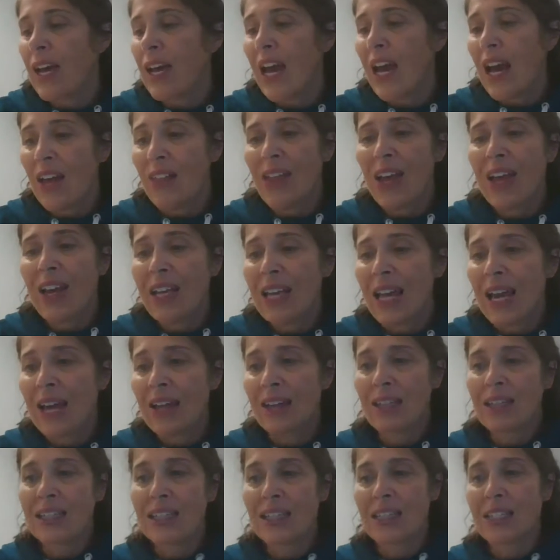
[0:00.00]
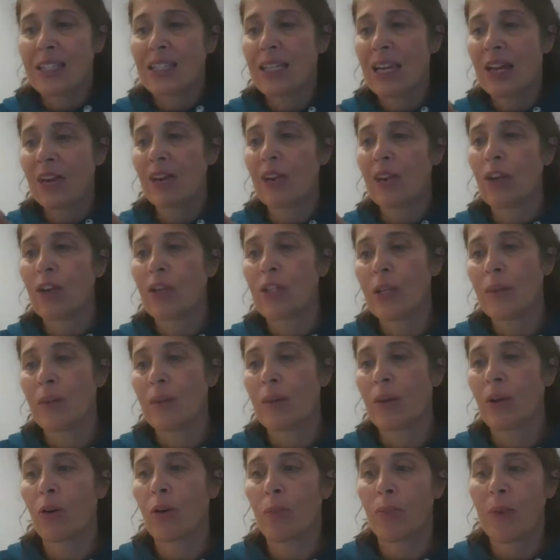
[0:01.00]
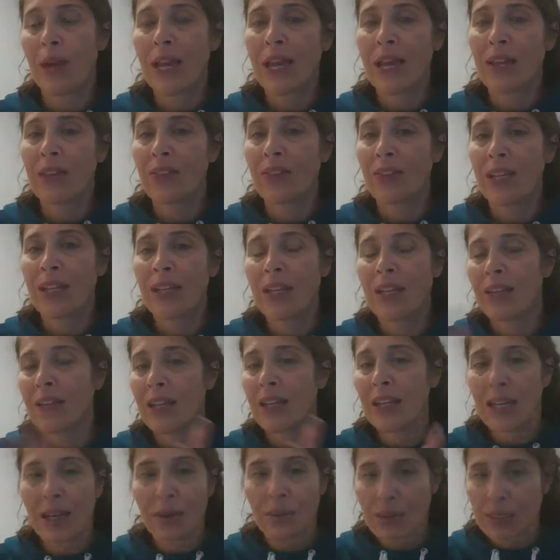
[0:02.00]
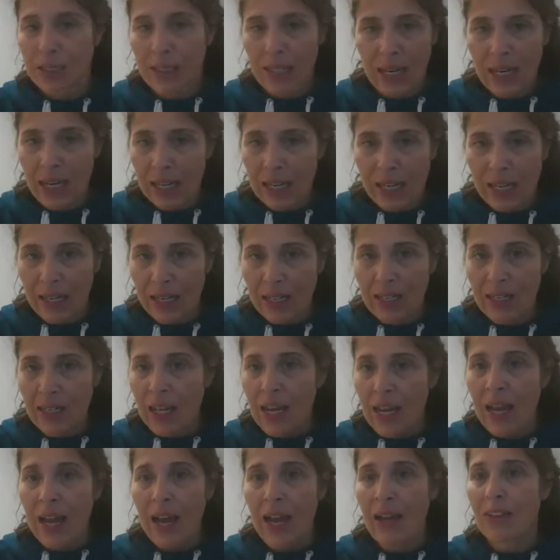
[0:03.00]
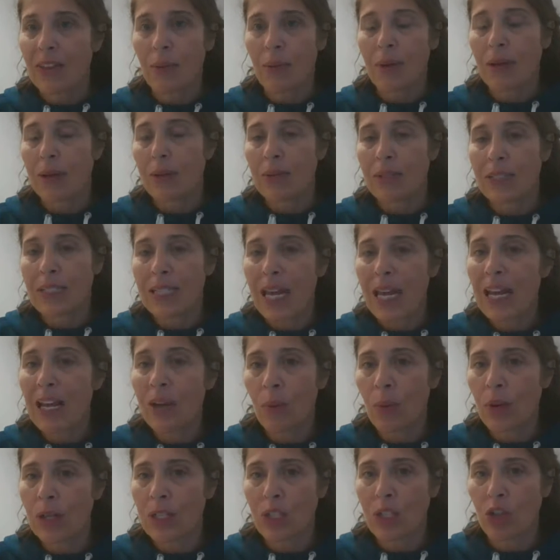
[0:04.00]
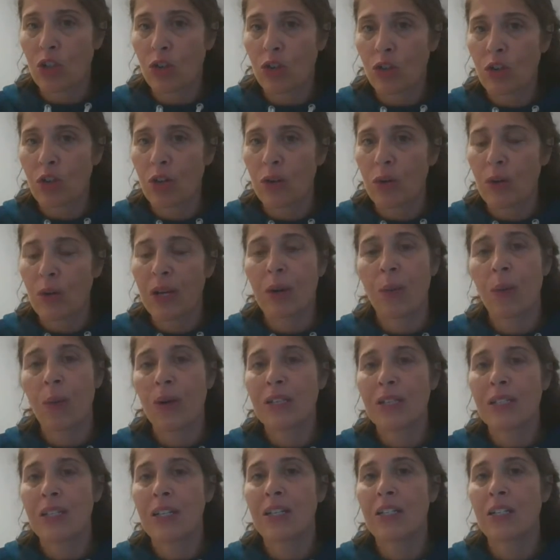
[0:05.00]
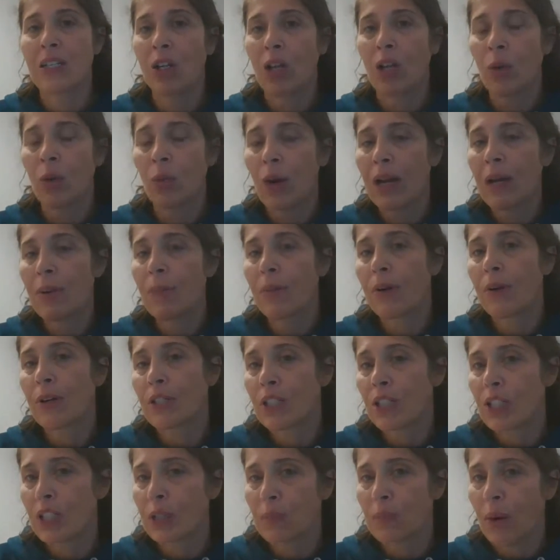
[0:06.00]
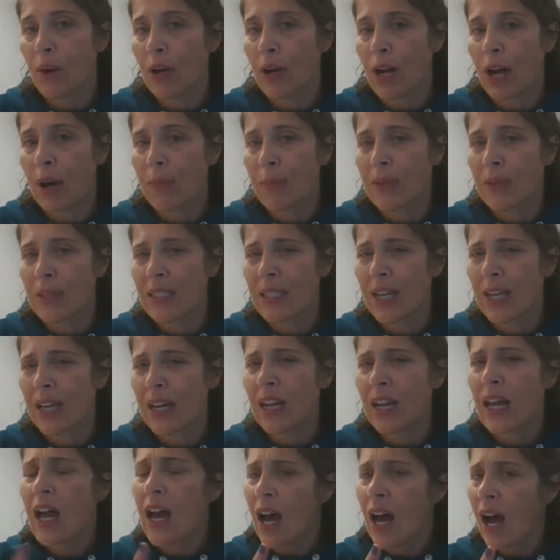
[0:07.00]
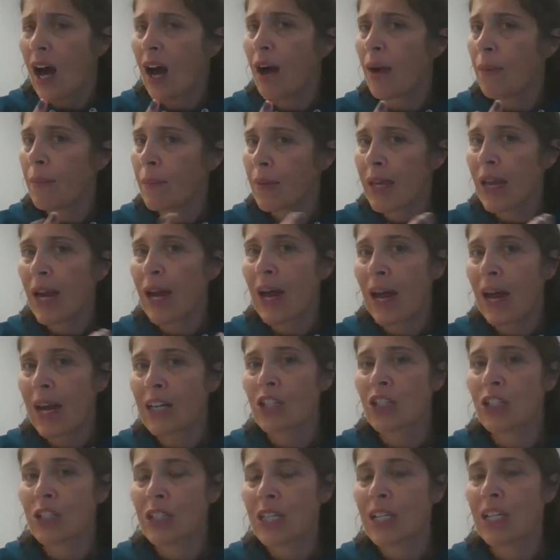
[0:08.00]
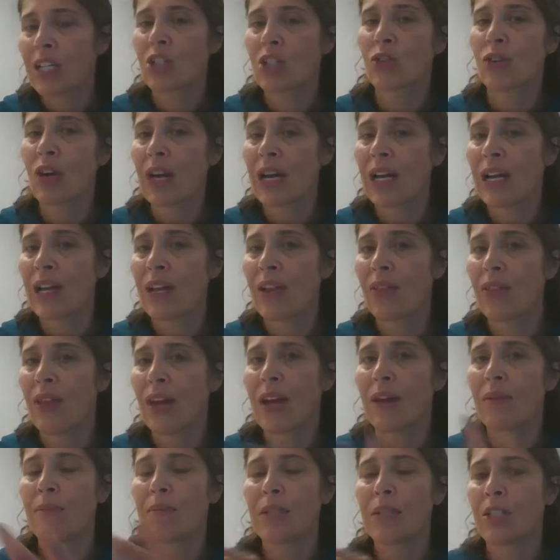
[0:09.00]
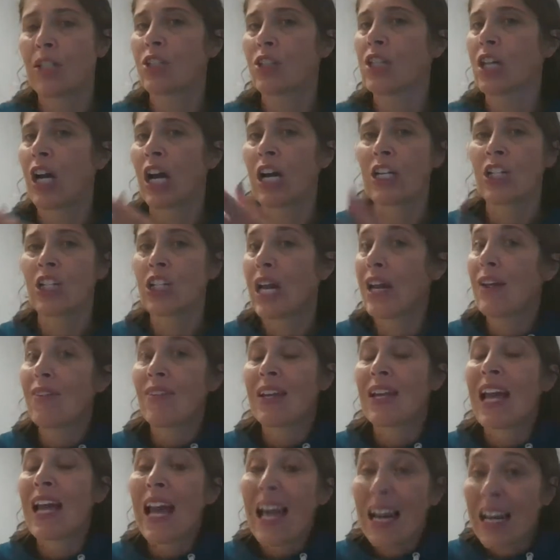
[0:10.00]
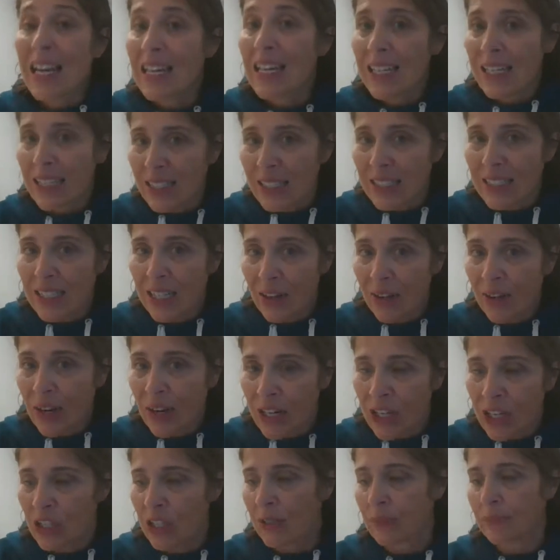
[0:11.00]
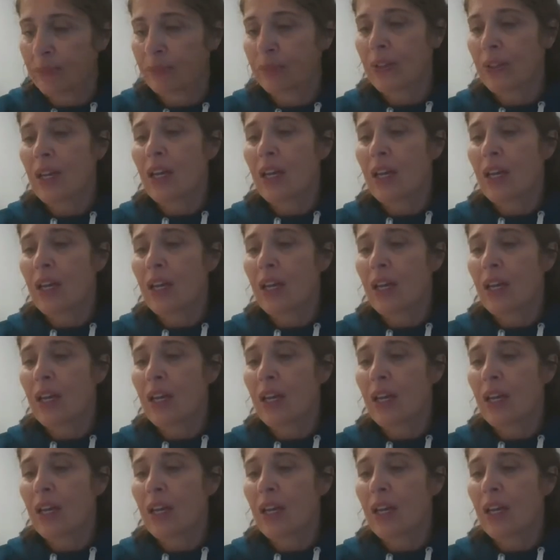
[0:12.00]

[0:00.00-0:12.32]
And then he had this stereotypical man thinking that he was an idiot and that what he was saying wasn't true. And it wasn't until a white person spoke up and said, yeah, actually, he's right, that Mr. Dodge gave it any consideration.